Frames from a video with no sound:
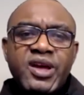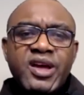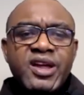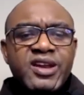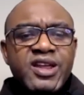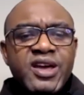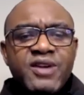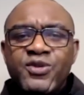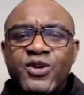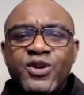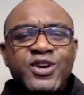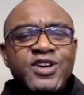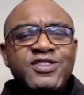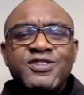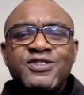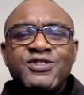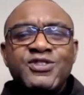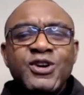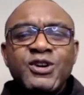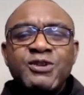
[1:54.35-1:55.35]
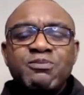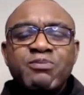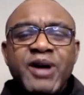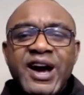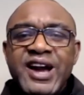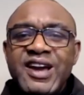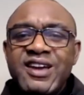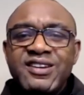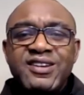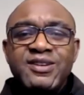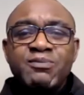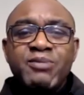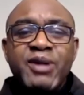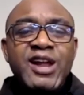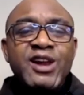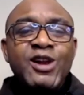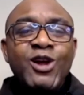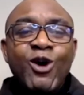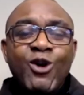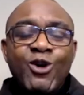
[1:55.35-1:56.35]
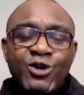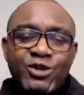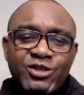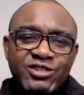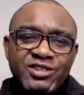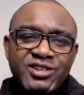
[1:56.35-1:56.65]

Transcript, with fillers: Therefore, it is not binding by law.